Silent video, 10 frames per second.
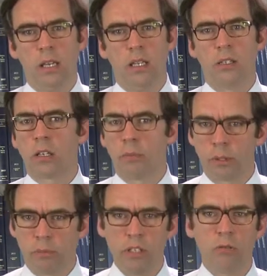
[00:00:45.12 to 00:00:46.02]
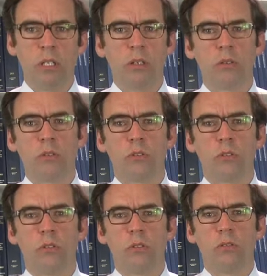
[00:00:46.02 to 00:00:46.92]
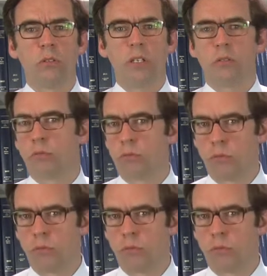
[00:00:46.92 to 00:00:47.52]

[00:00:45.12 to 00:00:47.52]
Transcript: is a compromissory clause, is